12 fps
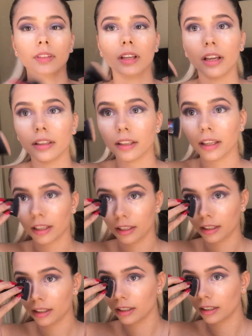And
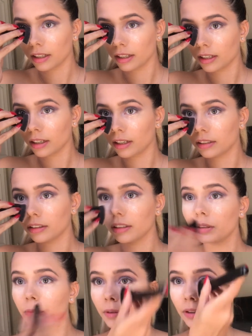then a little,